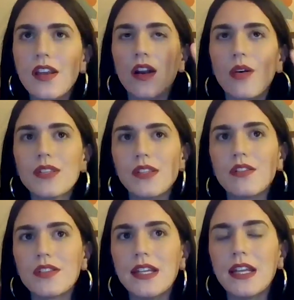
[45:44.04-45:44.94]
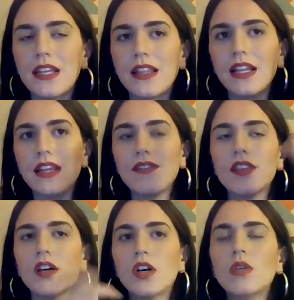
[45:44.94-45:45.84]
always understanding that even
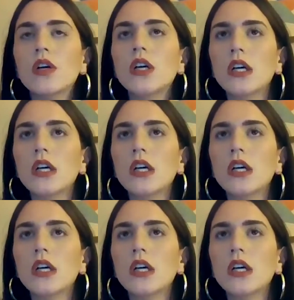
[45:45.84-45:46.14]
though